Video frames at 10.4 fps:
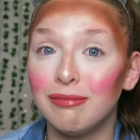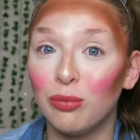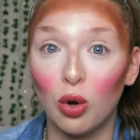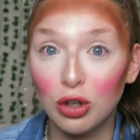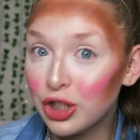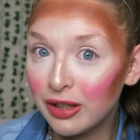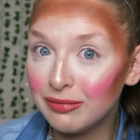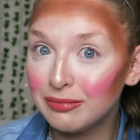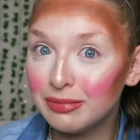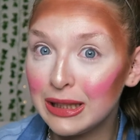watch it,
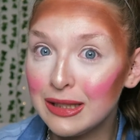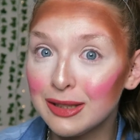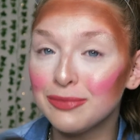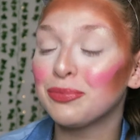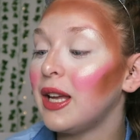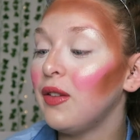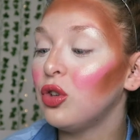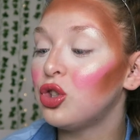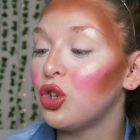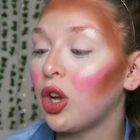please. It's
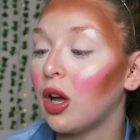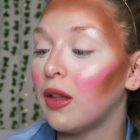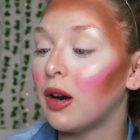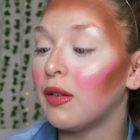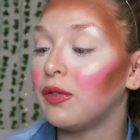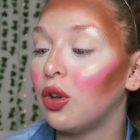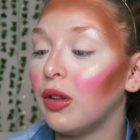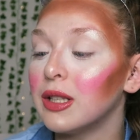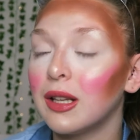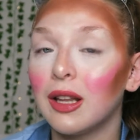Avon True Colour
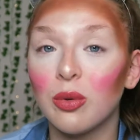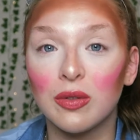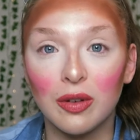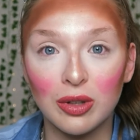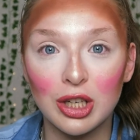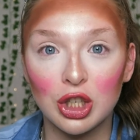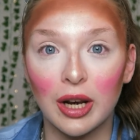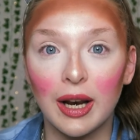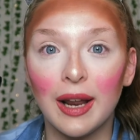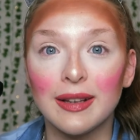Flawless Liquid
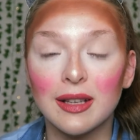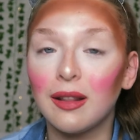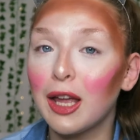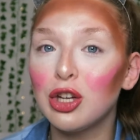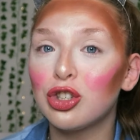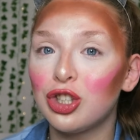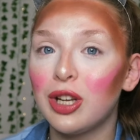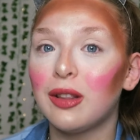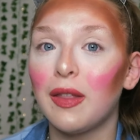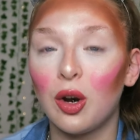Foundation, and it's a lighter
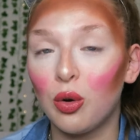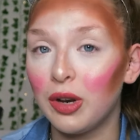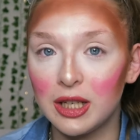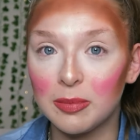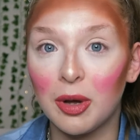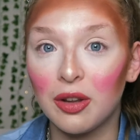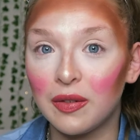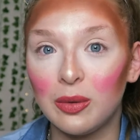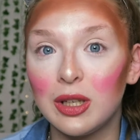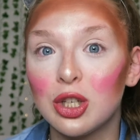shade than all the rest of my other
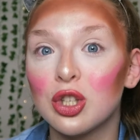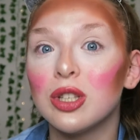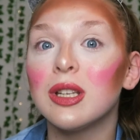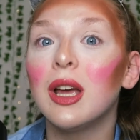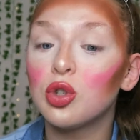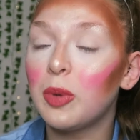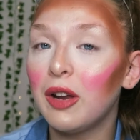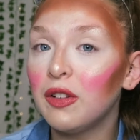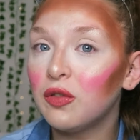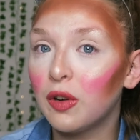foundations. So it's
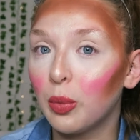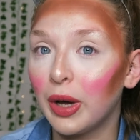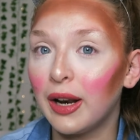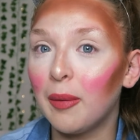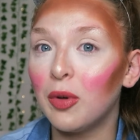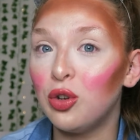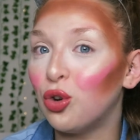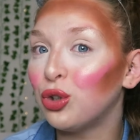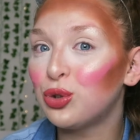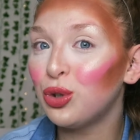perfect for when I'm
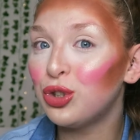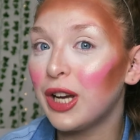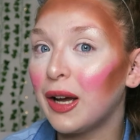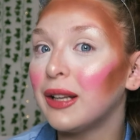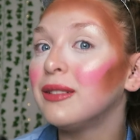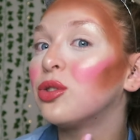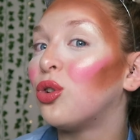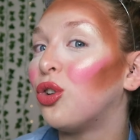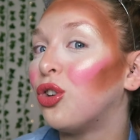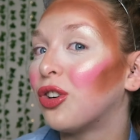not too tanned
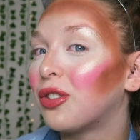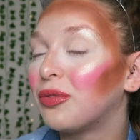or